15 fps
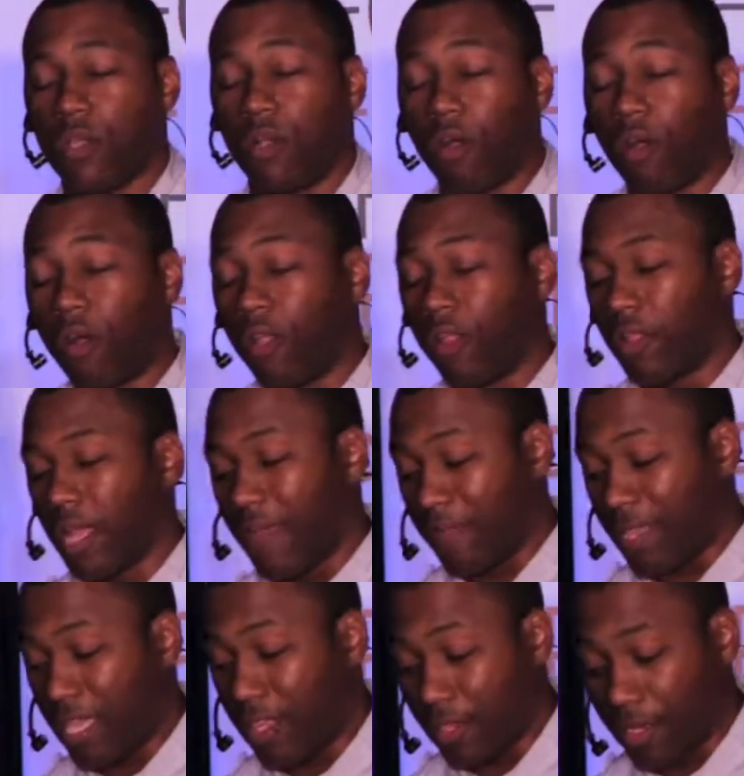We all
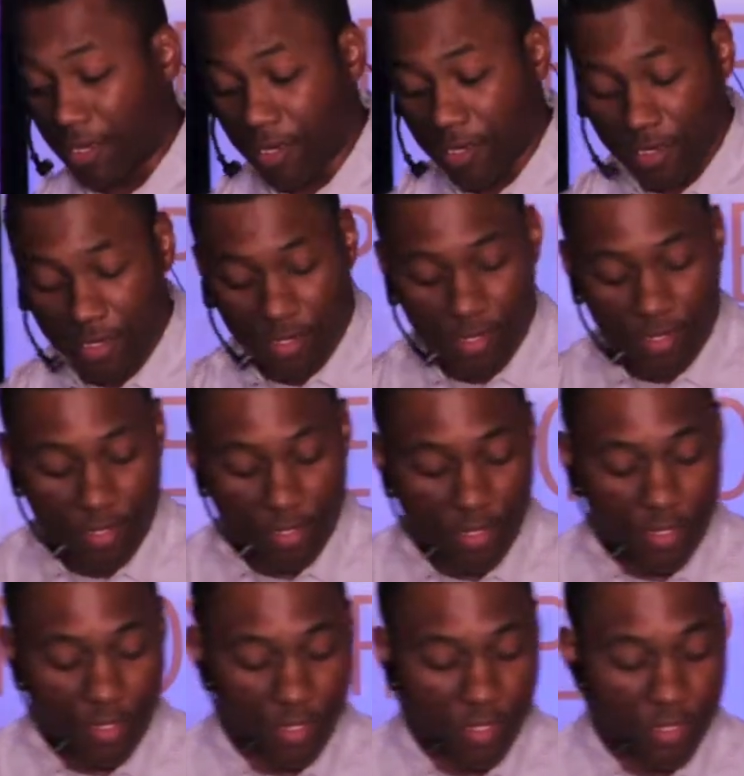have either
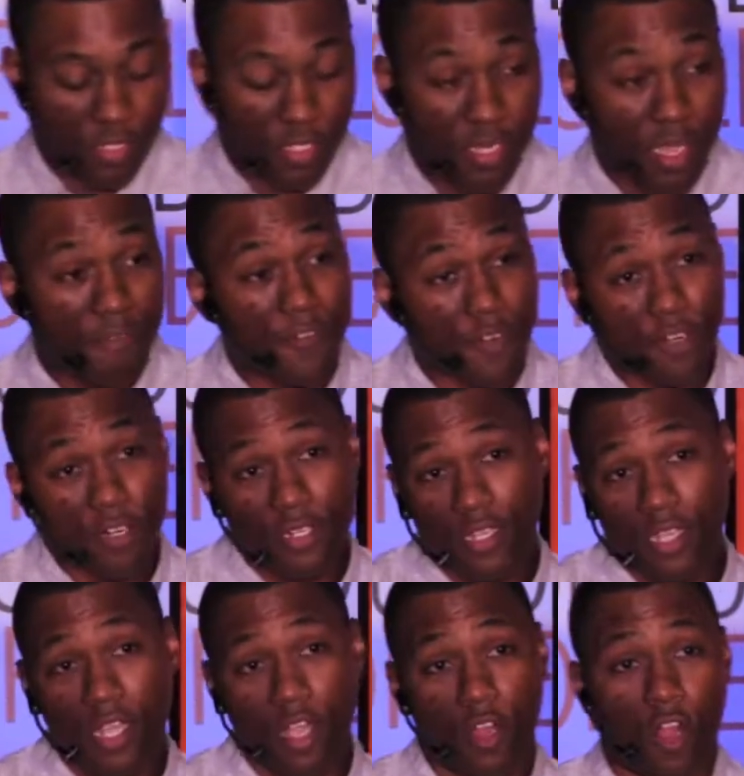
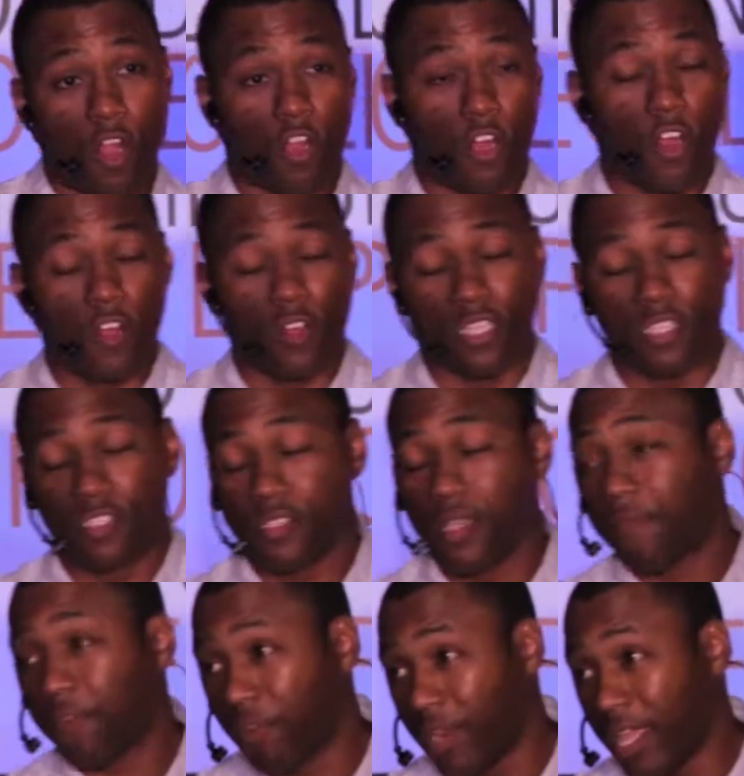suffered, are currently
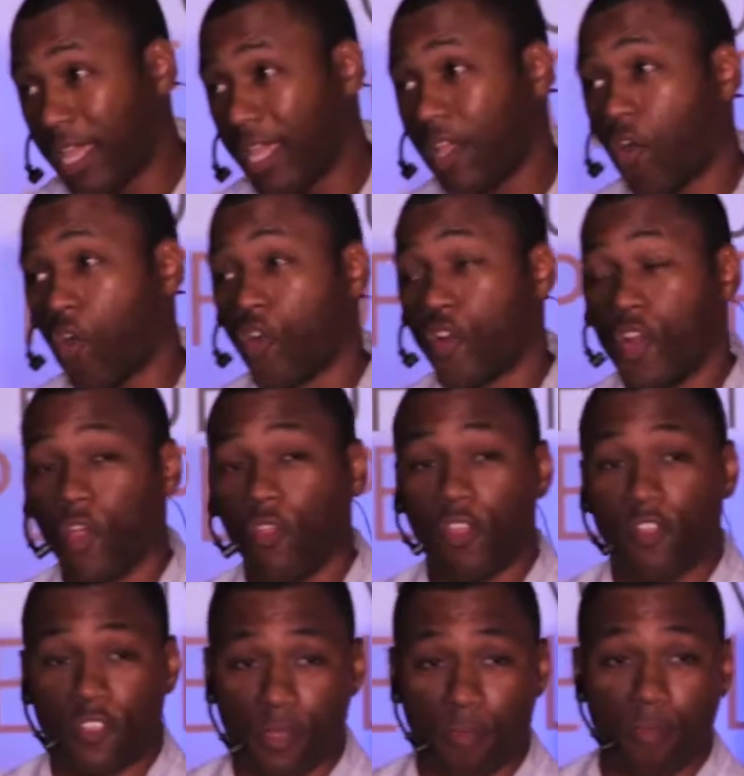suffering, or
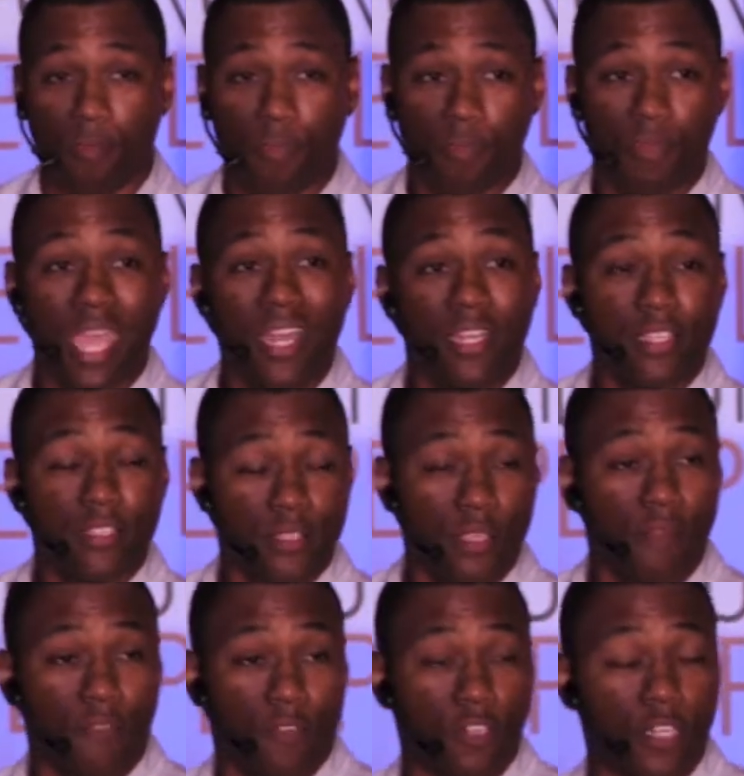know there's some pending
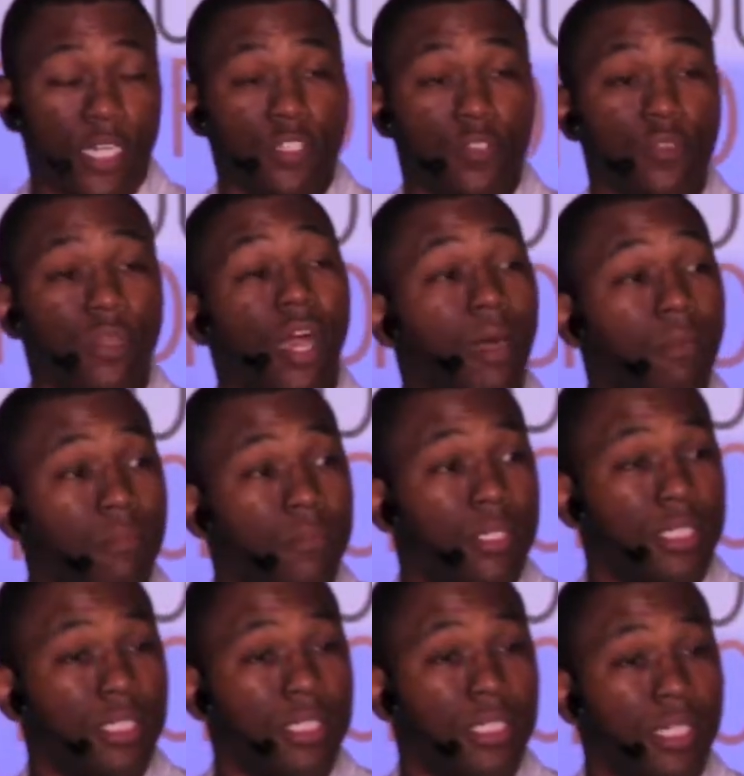suffering to
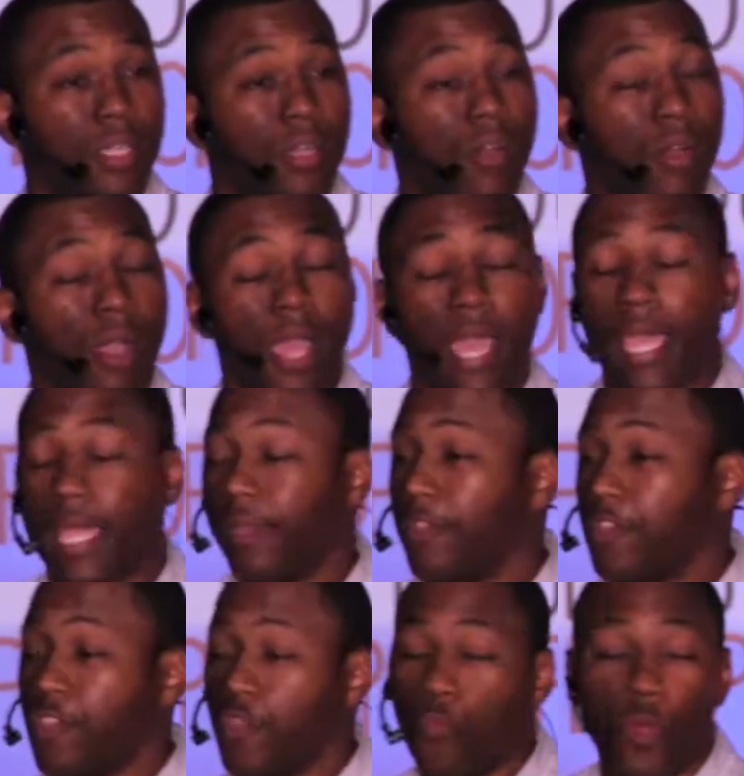come.
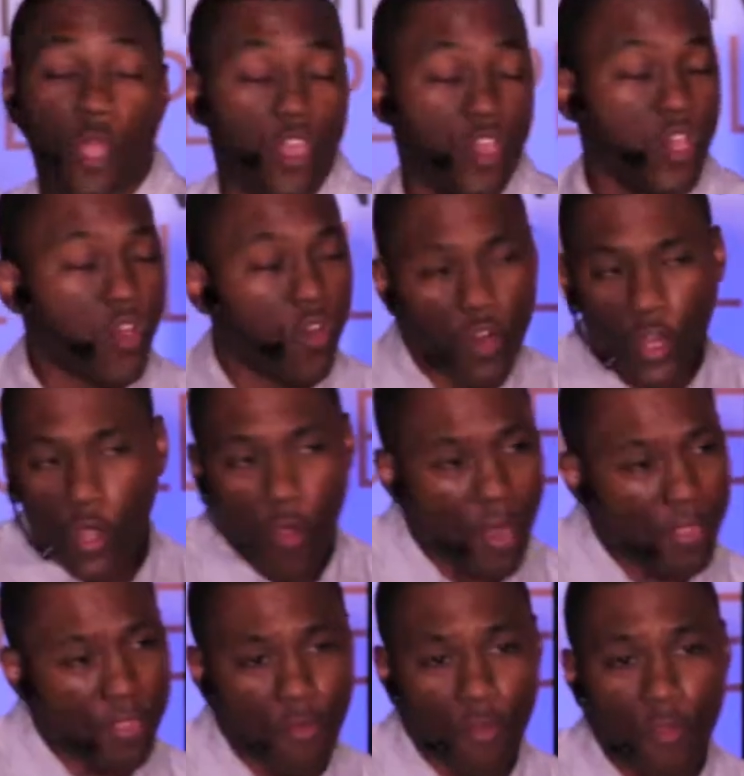And what you're
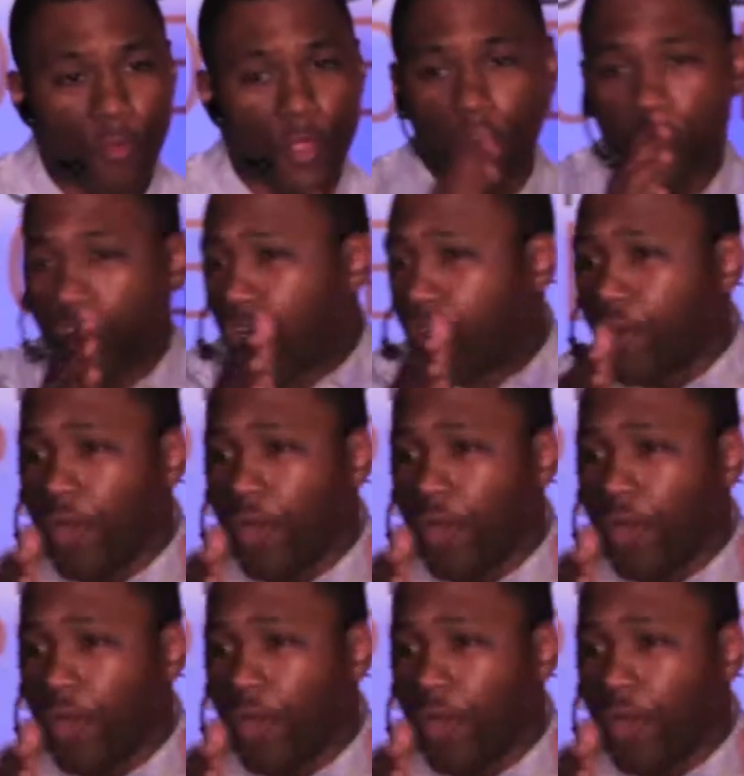going through